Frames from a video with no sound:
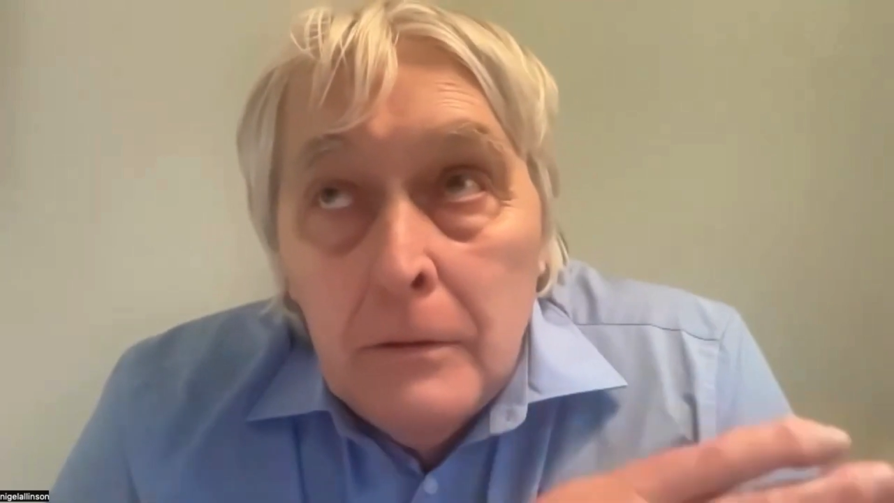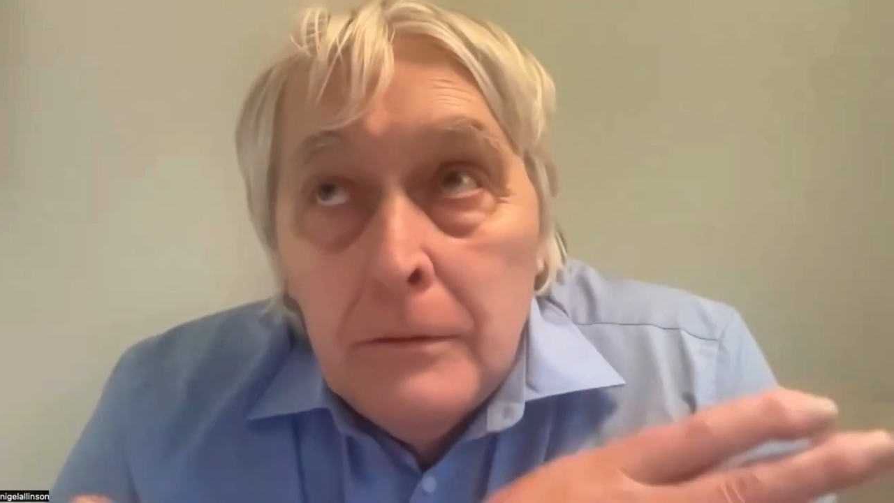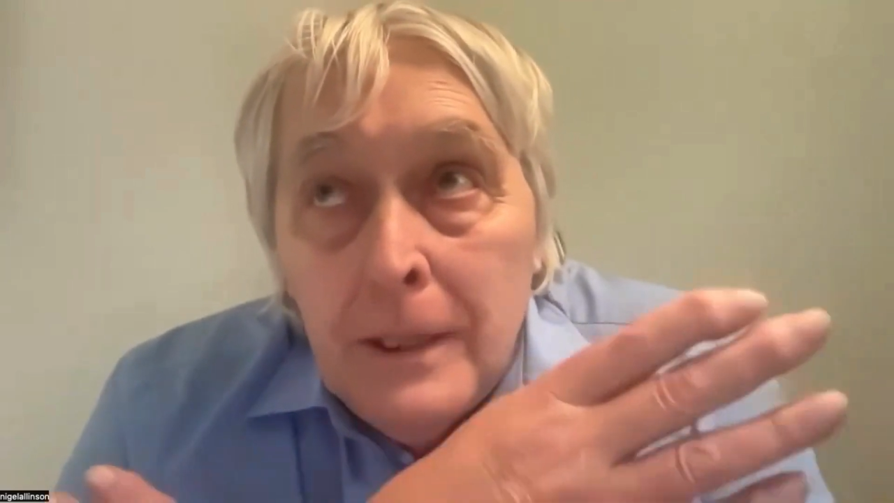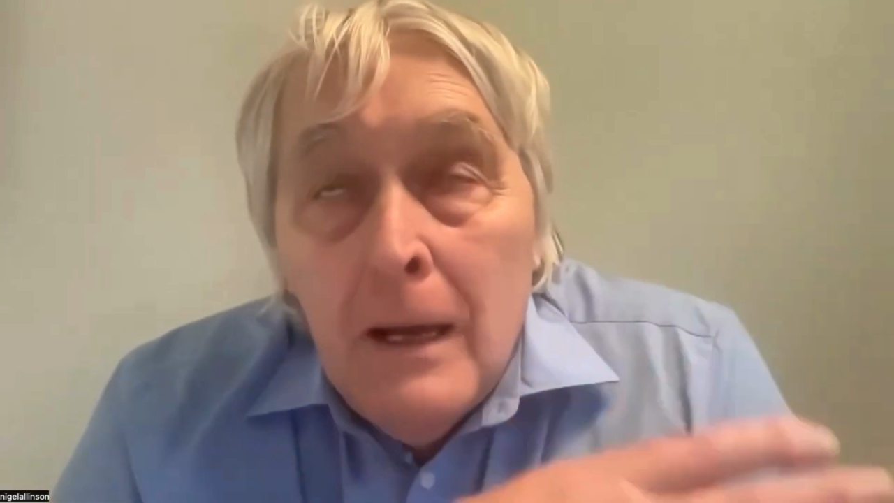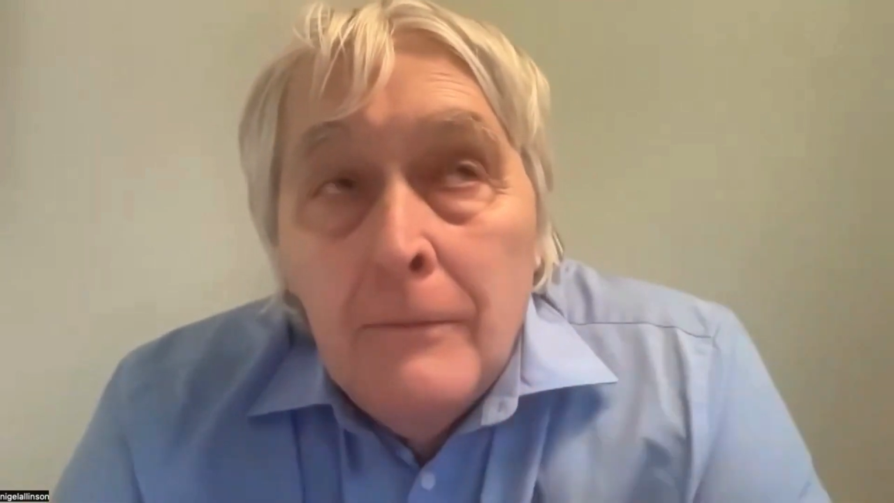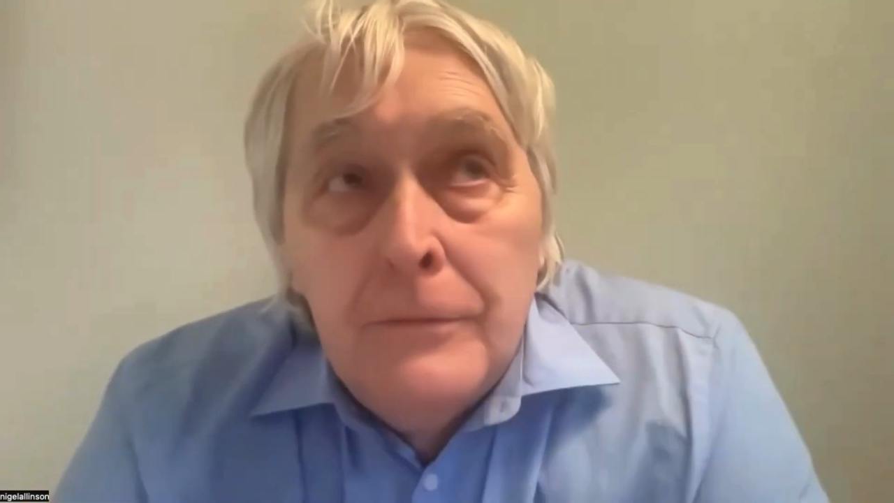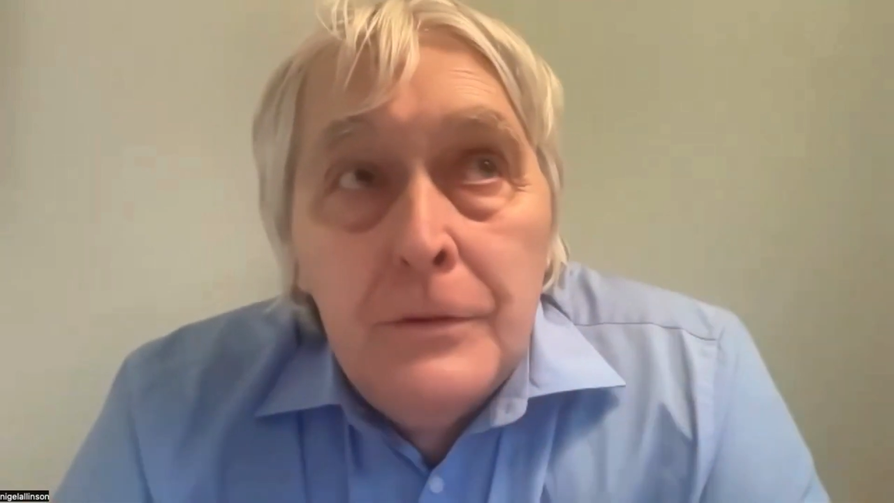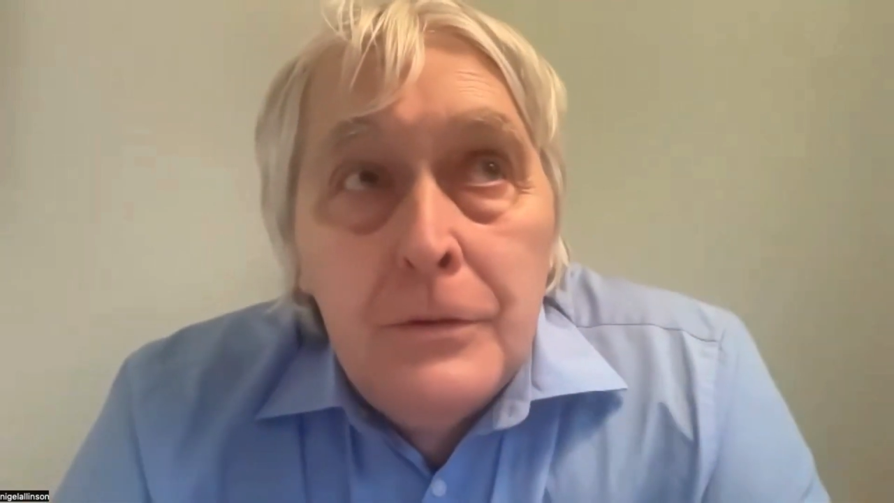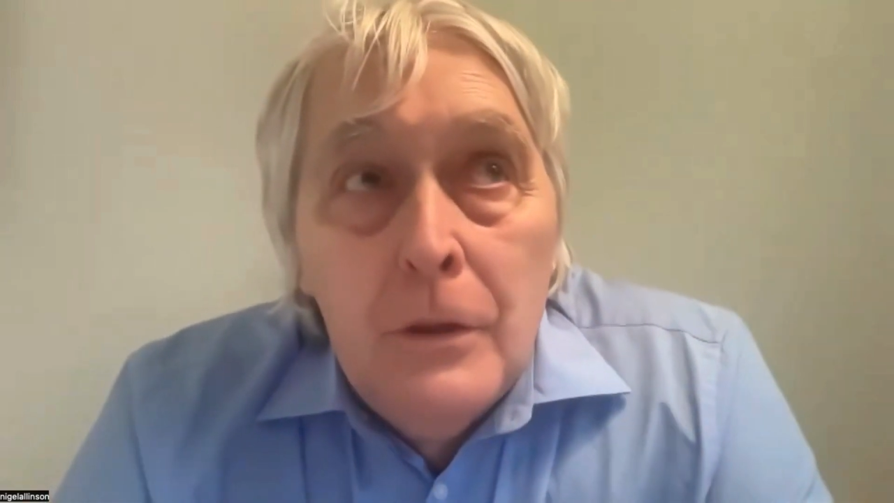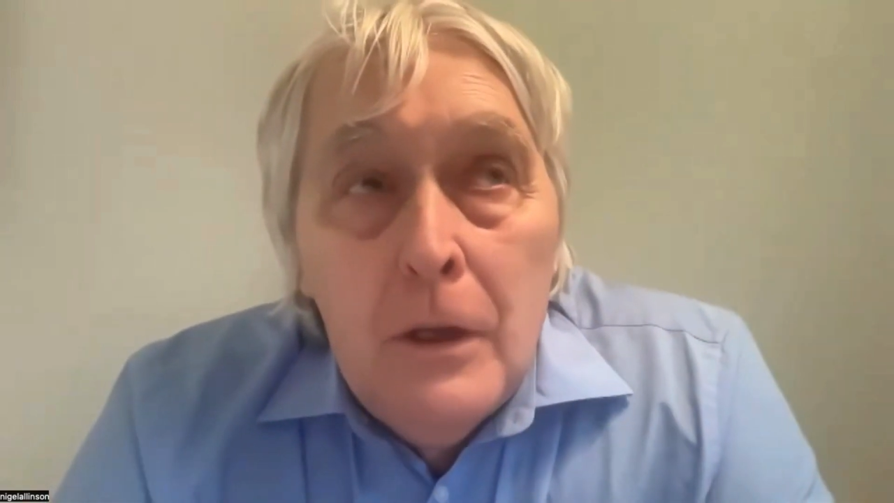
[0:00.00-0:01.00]
to have
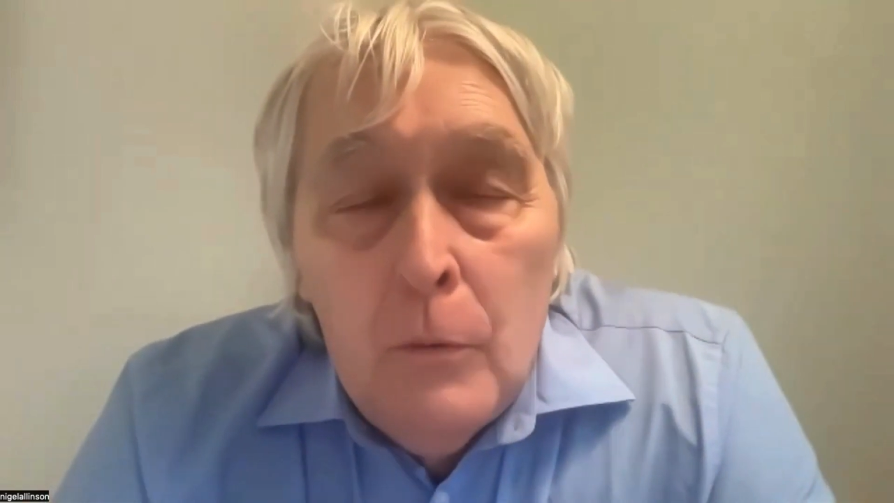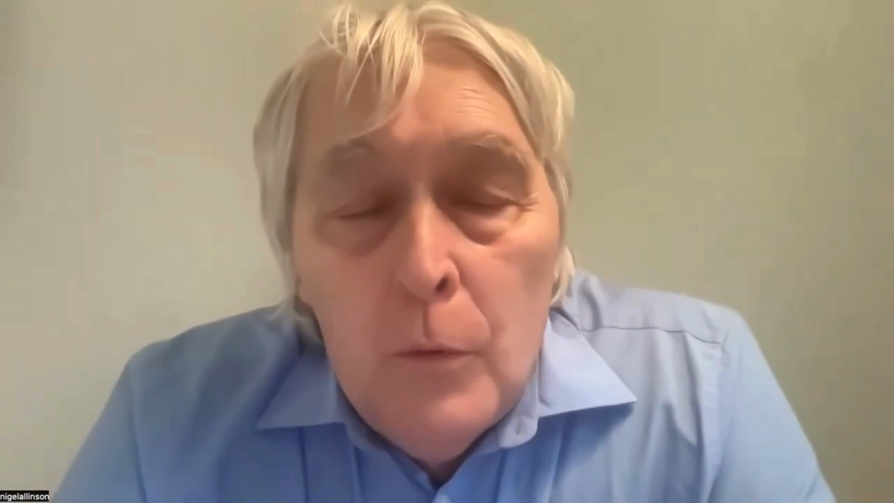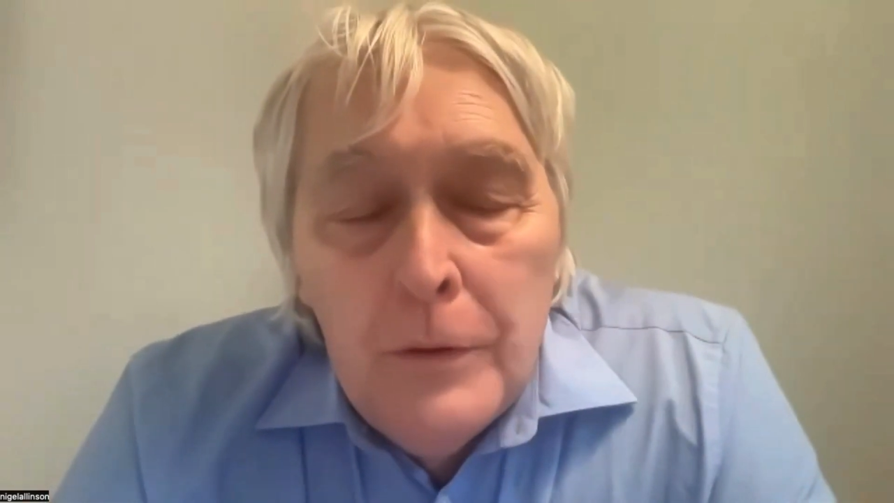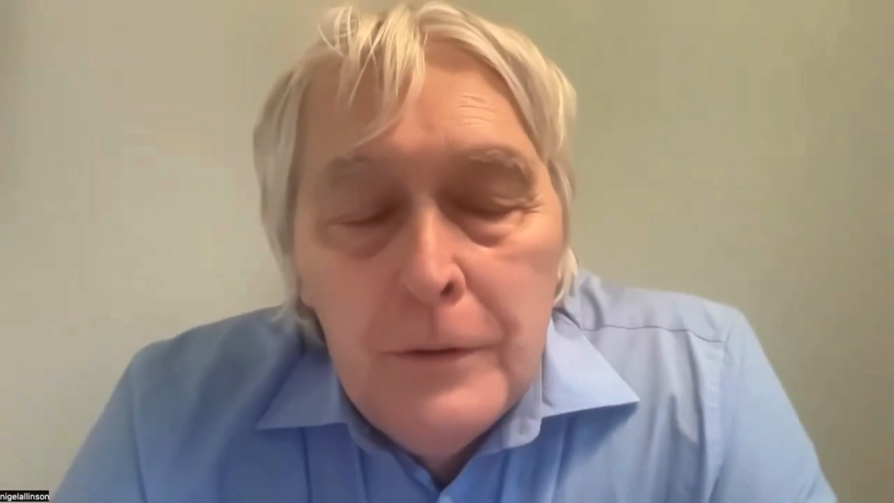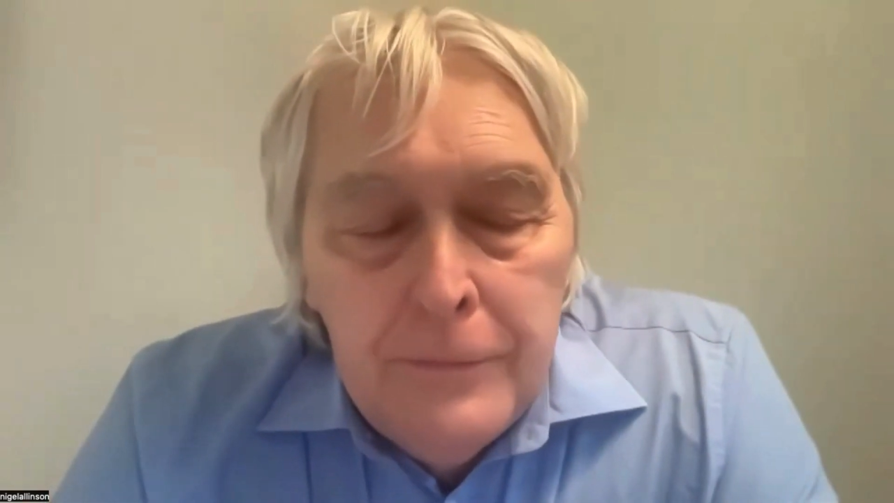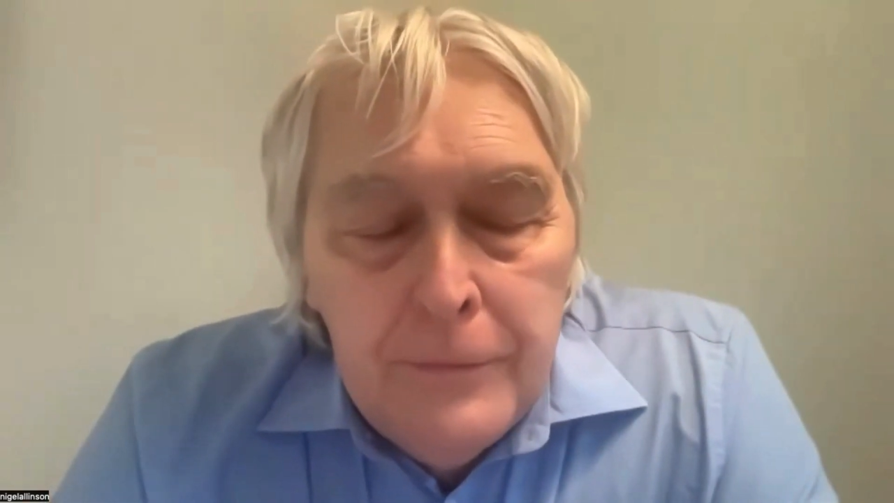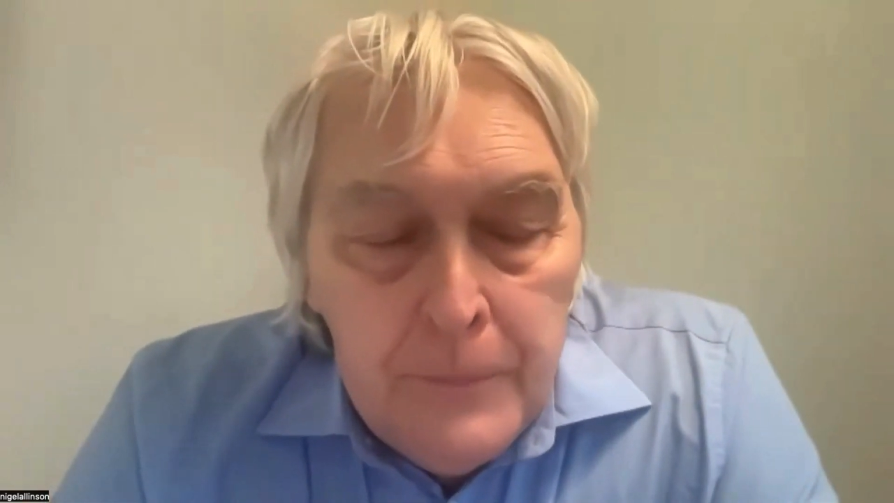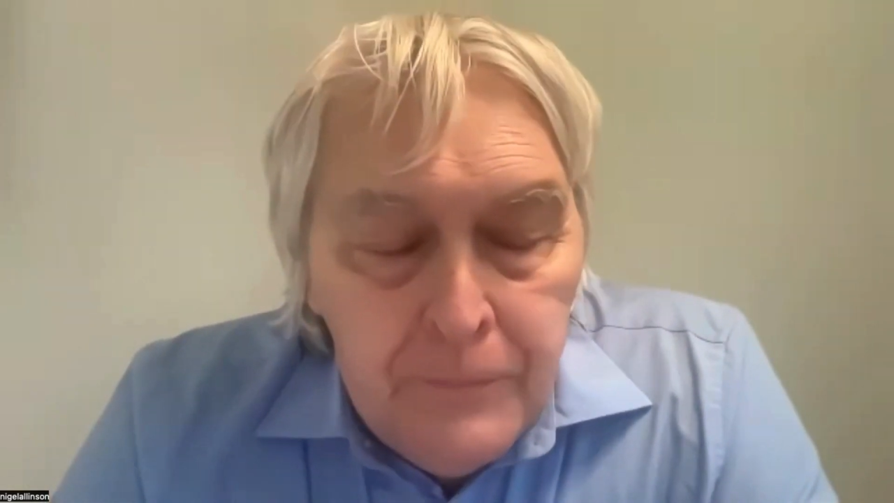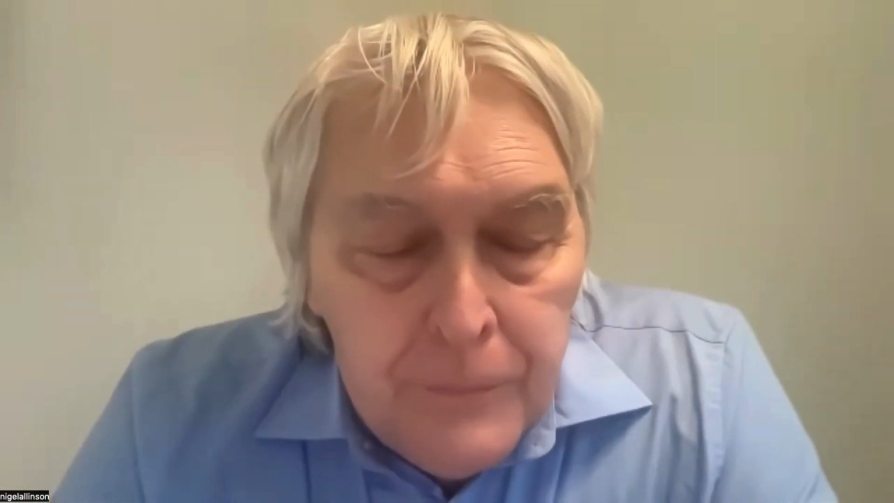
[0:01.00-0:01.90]
such a wonderful